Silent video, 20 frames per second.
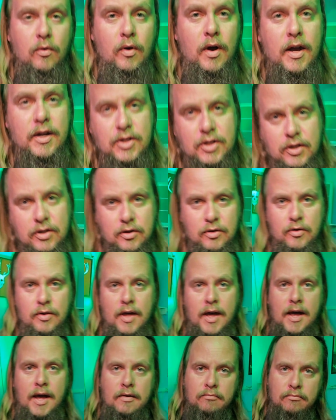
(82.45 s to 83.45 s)
I should do
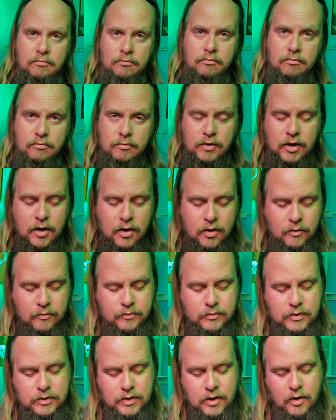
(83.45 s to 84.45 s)
that,
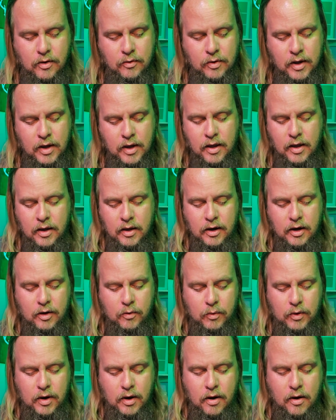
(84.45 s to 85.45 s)
So here
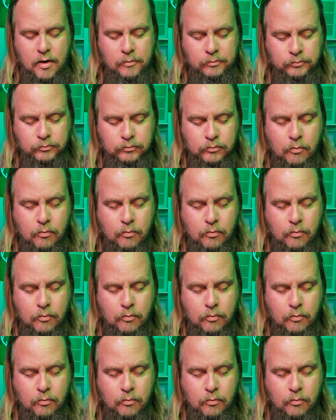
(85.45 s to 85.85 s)
we are.